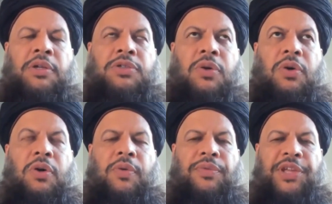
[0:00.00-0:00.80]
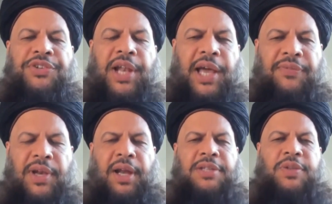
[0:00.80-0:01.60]
So this
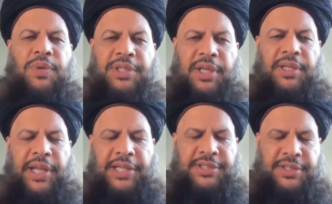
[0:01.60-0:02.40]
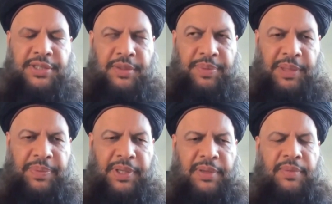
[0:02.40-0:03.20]
life, Allah Azza wa Jal tests
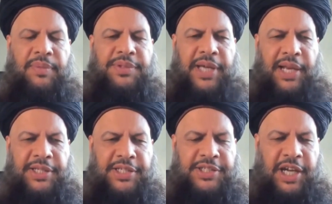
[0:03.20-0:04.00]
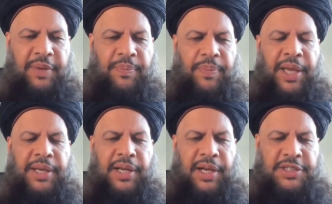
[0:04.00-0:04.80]
people, challenges come,
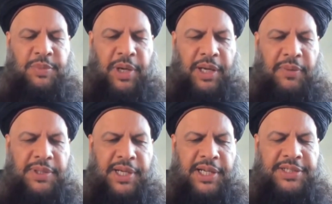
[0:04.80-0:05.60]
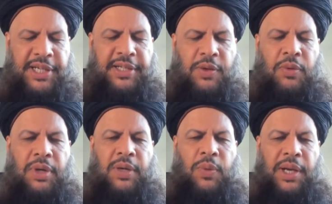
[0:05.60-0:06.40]
and Allah Subhana wa ta'ala said in the
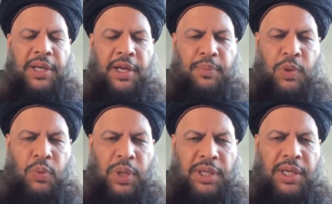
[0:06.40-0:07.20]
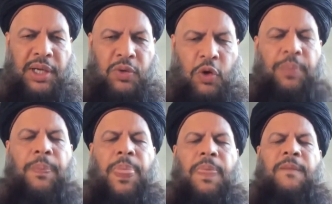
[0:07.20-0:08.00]
Qur'an, Wala nablu
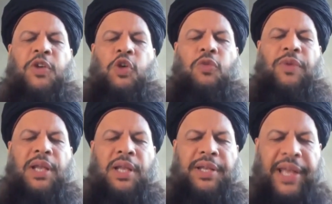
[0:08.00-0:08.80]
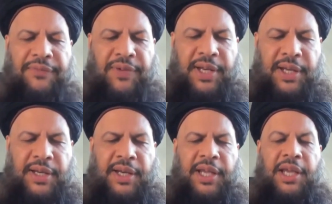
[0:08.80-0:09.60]
wannakum, you will
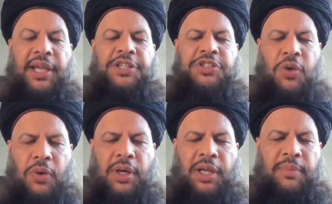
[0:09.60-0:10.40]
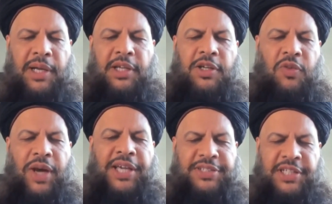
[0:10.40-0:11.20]
definitely, surely, and
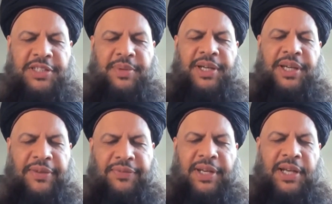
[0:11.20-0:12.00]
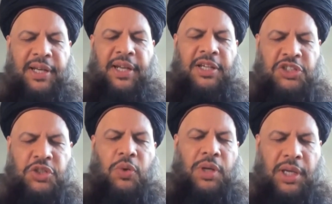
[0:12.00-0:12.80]
twice it is, definitely,
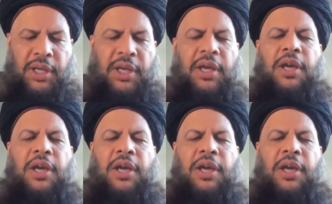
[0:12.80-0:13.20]
surely,